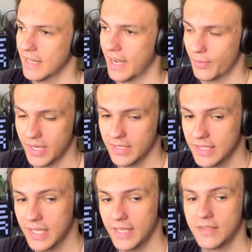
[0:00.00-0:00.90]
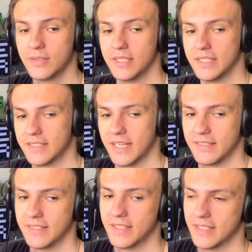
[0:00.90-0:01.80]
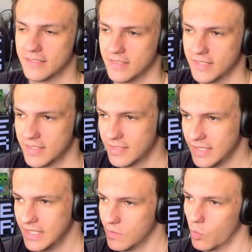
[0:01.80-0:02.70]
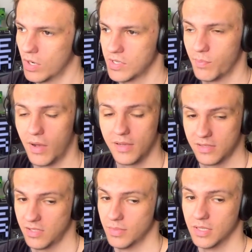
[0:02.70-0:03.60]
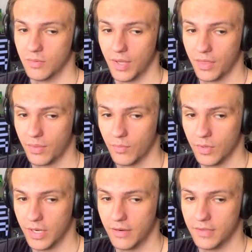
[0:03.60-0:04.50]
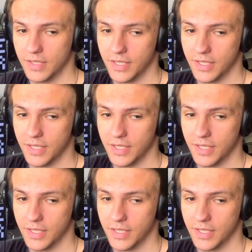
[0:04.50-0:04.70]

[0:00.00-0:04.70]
I really like doing these kinds of things and just seeing what is possible with whatever, you